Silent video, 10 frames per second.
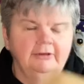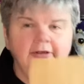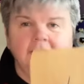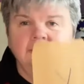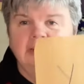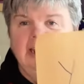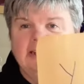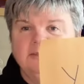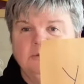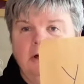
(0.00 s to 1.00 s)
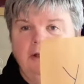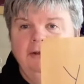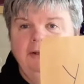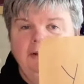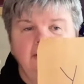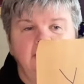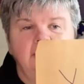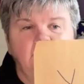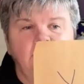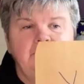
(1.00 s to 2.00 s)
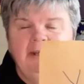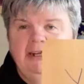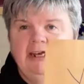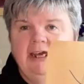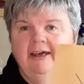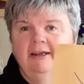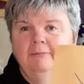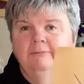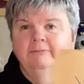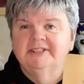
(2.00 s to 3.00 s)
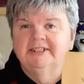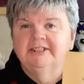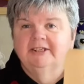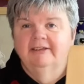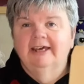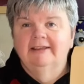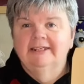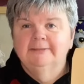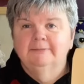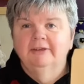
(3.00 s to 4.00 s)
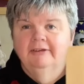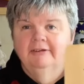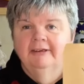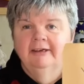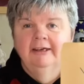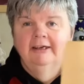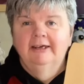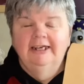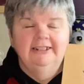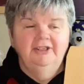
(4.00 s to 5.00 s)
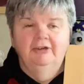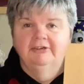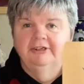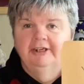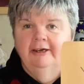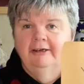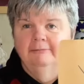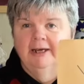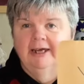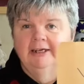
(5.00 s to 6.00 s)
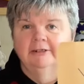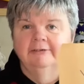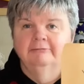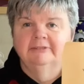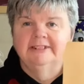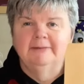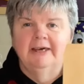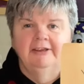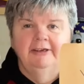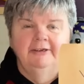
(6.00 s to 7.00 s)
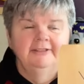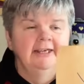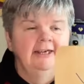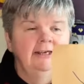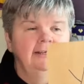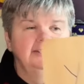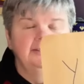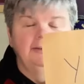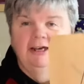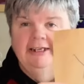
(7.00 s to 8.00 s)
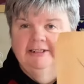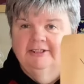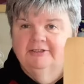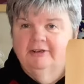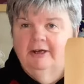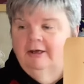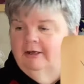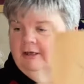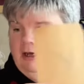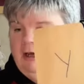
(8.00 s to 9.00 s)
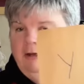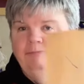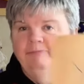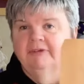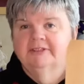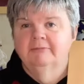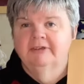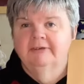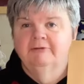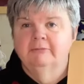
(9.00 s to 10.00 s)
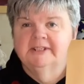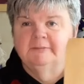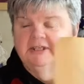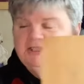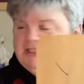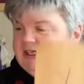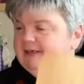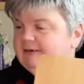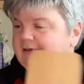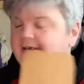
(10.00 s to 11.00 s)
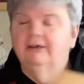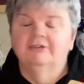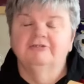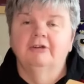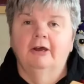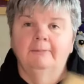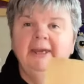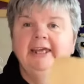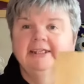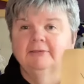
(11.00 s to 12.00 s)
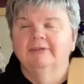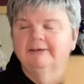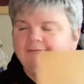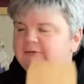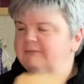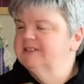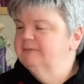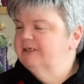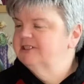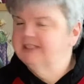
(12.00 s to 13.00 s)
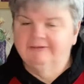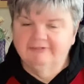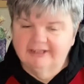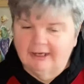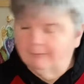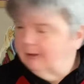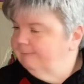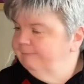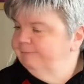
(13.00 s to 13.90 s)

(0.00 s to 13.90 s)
only has one whip in it and I'm stitching on that this month. It's Yonder by Hello from Liz Matthews, so I need to draw something from my spreadsheet. Pick something from my spreadsheet for that one.